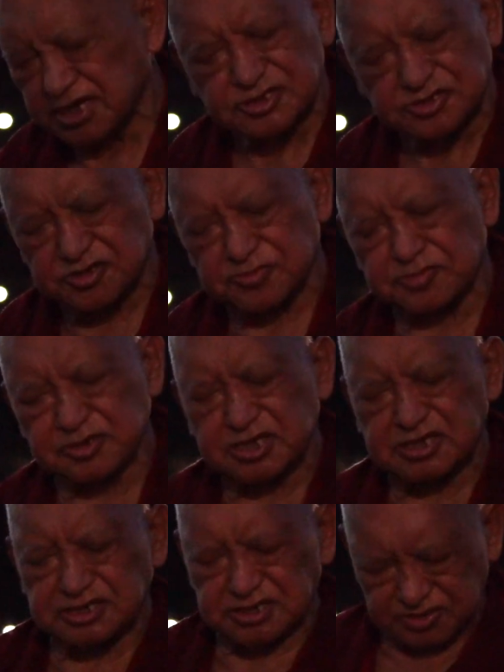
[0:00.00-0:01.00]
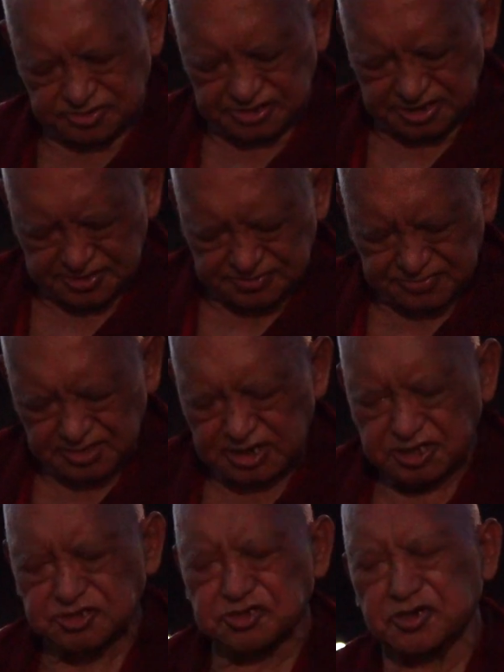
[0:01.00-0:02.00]
So bodhicitta, you see.
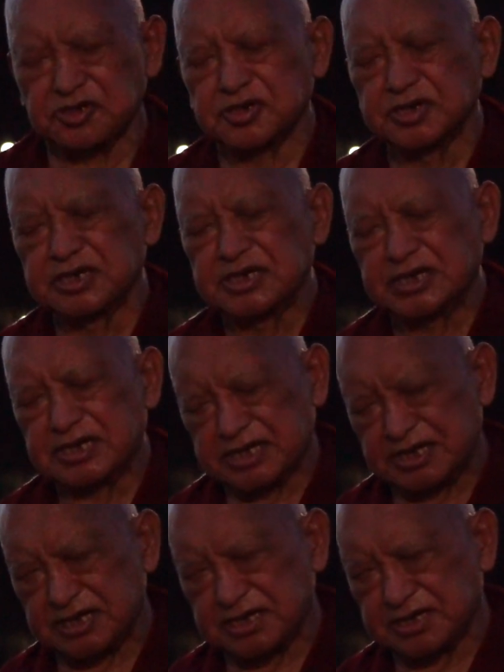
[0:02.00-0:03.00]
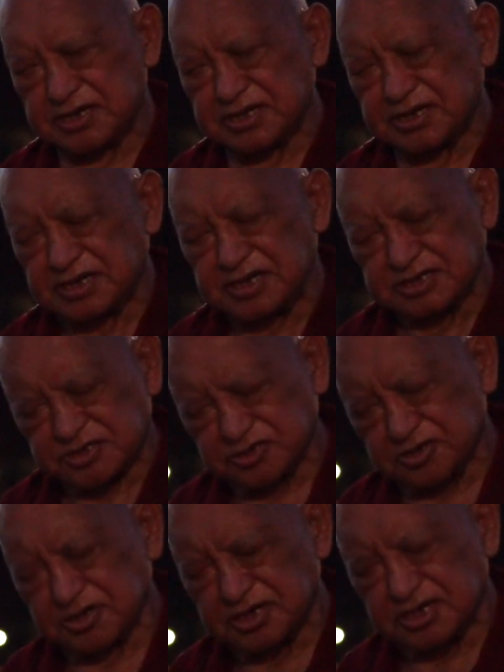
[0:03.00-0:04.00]
So, uh,
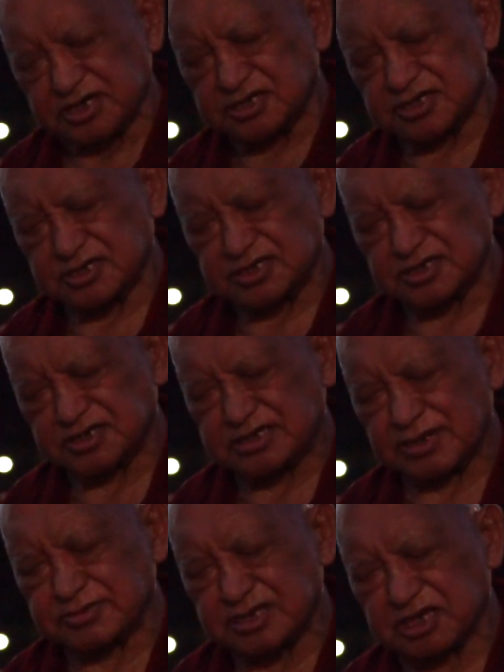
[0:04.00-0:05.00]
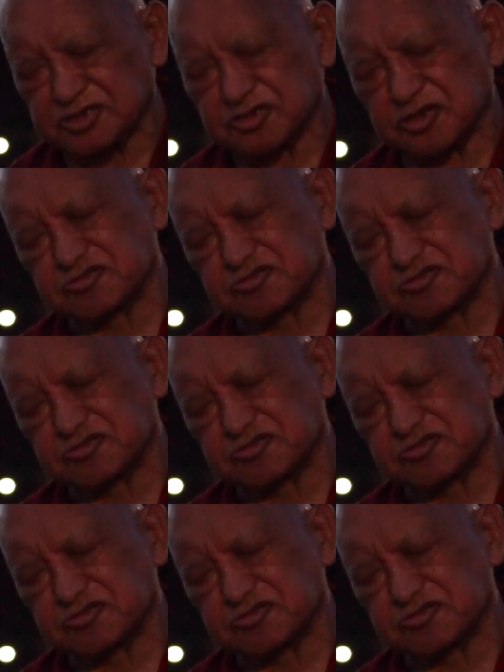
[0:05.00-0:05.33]
So, uh, self-cherish is